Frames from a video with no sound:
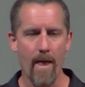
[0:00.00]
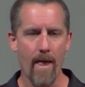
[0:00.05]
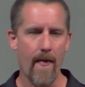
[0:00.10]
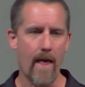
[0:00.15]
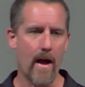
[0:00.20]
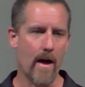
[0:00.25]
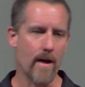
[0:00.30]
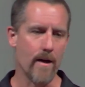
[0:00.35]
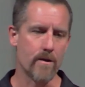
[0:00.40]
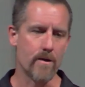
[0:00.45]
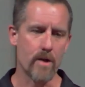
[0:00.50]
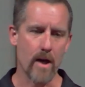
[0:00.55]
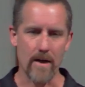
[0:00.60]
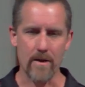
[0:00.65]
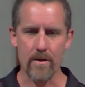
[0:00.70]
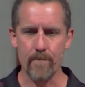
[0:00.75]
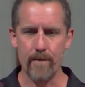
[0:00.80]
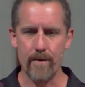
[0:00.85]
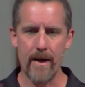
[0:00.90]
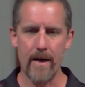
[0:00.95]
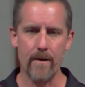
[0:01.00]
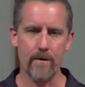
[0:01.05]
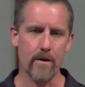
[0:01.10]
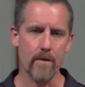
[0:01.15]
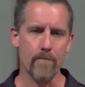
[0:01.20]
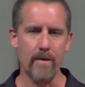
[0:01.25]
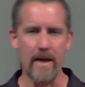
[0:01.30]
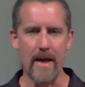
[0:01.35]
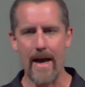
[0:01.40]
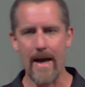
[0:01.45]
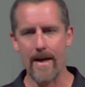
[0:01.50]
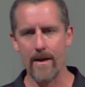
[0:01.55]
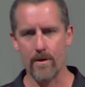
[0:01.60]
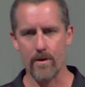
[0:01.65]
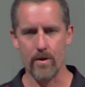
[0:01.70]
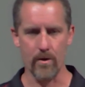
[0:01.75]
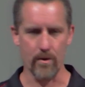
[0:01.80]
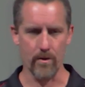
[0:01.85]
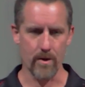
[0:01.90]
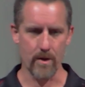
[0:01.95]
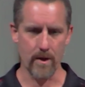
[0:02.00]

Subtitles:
He talks about the Beatitudes.